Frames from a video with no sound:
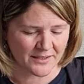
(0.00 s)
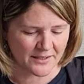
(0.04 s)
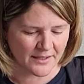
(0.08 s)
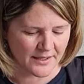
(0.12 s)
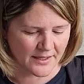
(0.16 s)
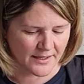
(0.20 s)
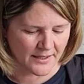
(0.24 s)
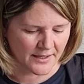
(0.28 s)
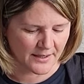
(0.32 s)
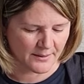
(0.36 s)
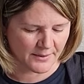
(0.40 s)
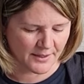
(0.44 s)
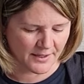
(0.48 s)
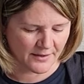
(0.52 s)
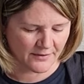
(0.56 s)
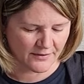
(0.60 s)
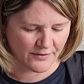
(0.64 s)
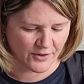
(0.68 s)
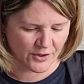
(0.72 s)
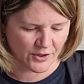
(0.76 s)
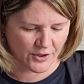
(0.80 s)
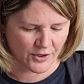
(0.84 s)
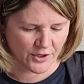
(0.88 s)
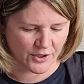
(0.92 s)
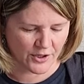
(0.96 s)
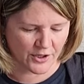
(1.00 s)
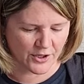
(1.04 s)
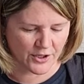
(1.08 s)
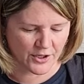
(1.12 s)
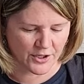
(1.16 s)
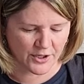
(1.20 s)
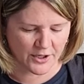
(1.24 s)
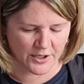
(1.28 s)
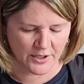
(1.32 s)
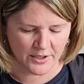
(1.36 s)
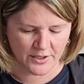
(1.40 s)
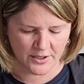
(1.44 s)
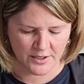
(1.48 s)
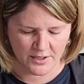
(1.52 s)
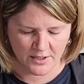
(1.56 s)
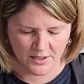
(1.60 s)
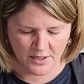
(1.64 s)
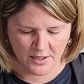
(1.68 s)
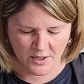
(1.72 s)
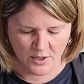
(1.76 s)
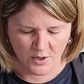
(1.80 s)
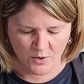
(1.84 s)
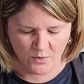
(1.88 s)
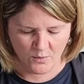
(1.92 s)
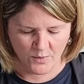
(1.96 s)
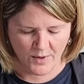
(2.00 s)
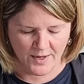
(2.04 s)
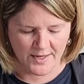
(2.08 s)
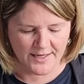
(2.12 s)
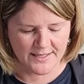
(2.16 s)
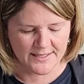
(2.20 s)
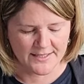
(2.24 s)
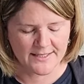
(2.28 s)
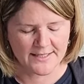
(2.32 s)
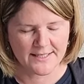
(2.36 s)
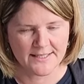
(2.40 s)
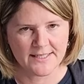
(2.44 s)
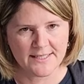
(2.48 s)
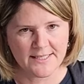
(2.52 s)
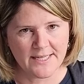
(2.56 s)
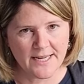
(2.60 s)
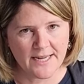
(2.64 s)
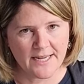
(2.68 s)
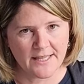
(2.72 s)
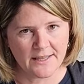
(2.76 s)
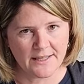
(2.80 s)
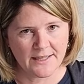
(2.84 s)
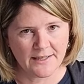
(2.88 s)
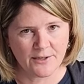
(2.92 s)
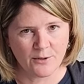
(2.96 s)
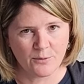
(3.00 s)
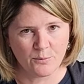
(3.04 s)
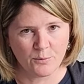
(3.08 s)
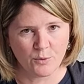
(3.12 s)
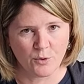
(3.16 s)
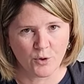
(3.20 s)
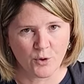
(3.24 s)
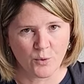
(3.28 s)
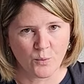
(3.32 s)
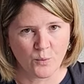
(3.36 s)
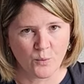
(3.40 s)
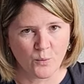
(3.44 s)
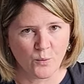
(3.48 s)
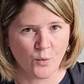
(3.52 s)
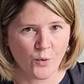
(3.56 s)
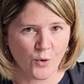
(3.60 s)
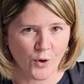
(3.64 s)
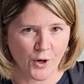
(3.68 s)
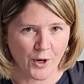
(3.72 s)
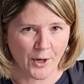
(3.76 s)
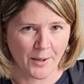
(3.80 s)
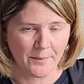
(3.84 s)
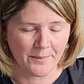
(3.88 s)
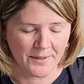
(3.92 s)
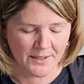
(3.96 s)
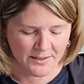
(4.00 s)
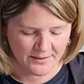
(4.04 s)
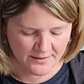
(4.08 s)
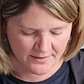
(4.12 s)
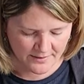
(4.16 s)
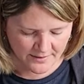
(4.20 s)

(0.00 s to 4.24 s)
If you're wanting to stay a little more warm.